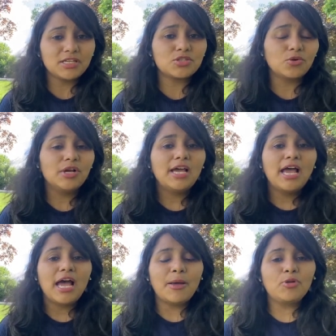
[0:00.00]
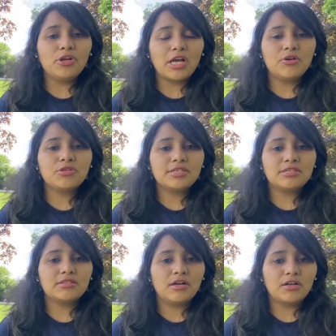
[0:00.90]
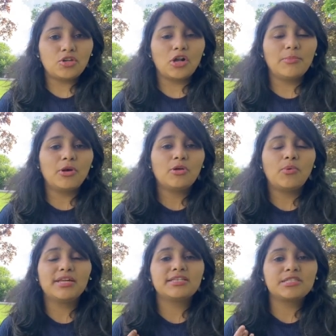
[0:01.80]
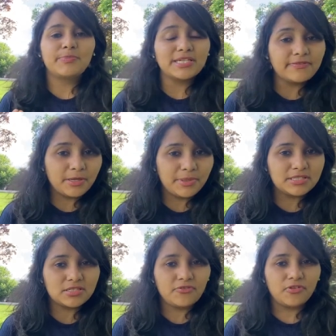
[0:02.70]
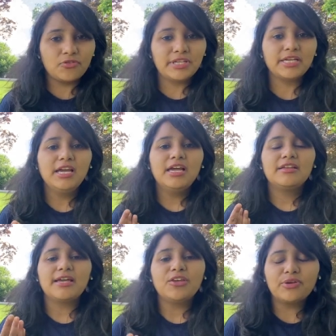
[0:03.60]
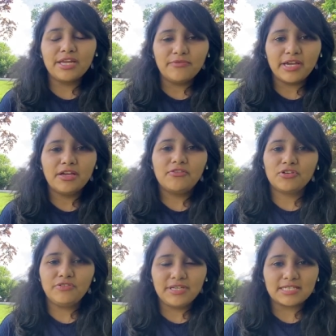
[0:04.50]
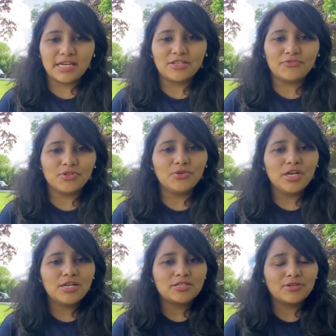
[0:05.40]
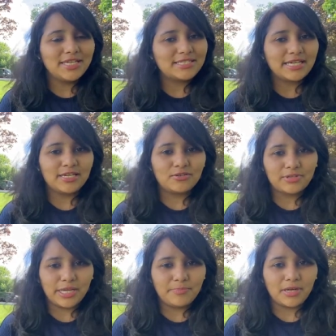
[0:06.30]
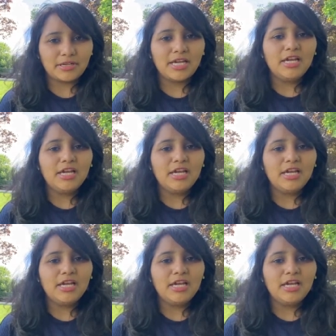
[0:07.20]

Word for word: So I'm going to now talk about what are the specific pieces of clothing that you can wear for the visa interview. So let's get into that part.